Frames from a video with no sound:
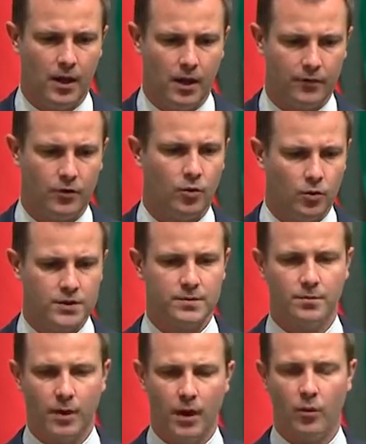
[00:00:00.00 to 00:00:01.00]
of course,
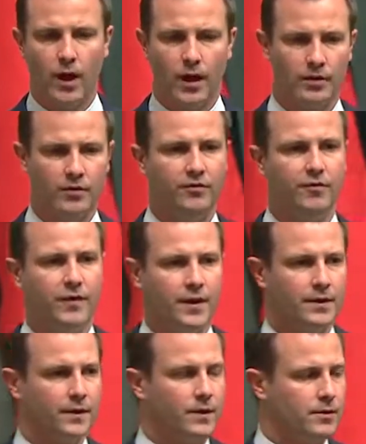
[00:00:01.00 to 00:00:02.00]
by way of
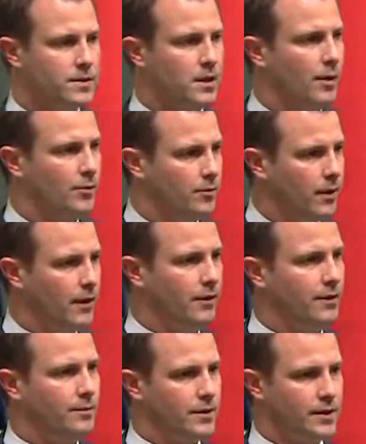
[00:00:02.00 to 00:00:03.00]
funding their retirement rather
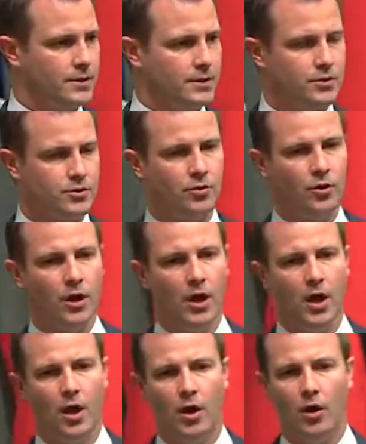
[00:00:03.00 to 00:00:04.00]
than needing to draw
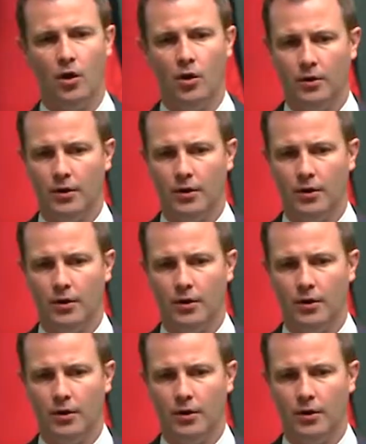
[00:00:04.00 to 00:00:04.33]
on